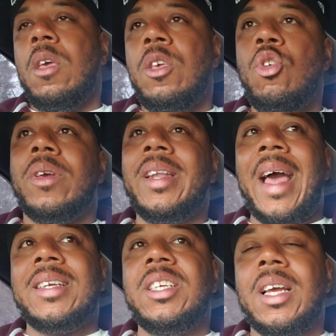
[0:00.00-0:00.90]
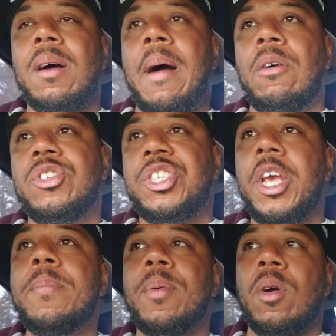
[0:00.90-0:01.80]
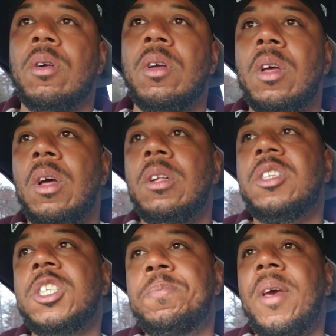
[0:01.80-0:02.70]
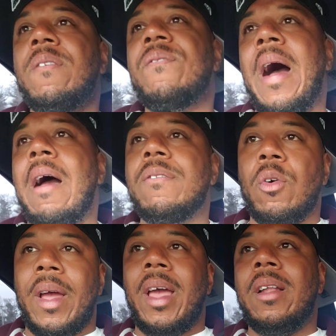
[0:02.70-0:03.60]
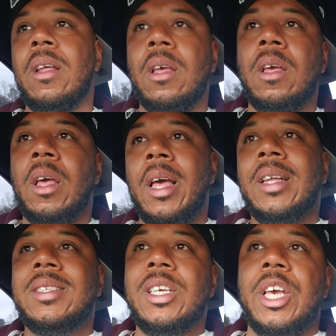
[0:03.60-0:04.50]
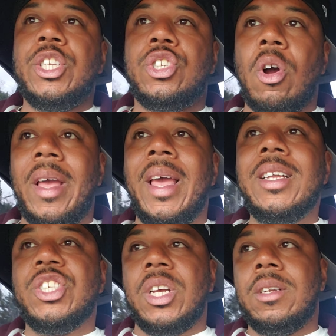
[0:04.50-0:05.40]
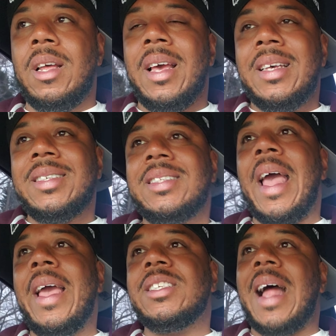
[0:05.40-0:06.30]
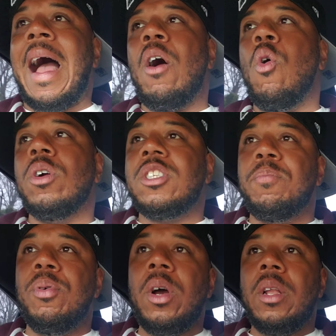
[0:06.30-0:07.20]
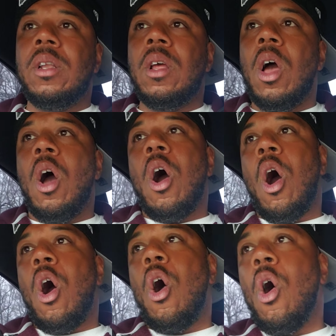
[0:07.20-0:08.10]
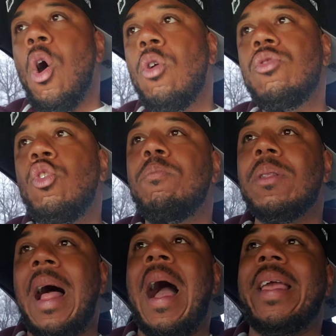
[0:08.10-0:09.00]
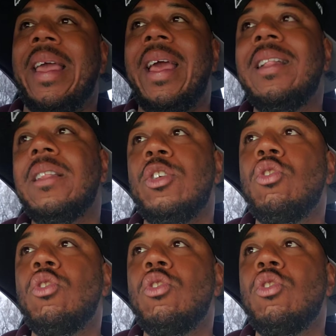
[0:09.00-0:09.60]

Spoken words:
You can actually come out cheaper to spend $5,000 to get your engine staged out, or to put a whole new block in there.